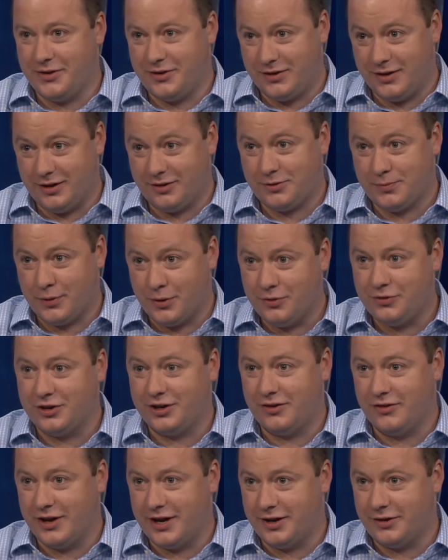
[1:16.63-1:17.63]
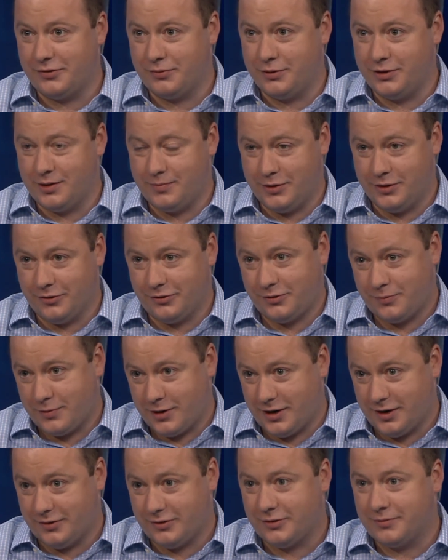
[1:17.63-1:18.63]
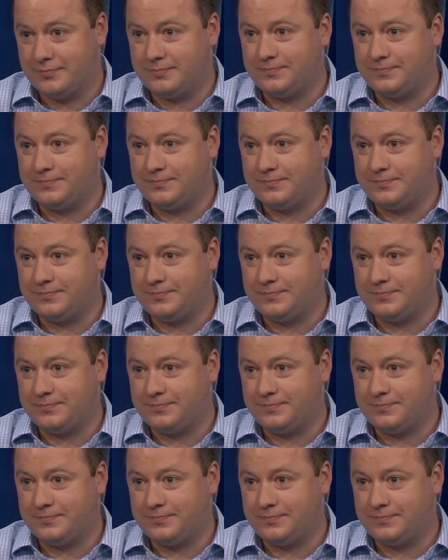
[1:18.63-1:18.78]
the explosion glands when the beetle sprays.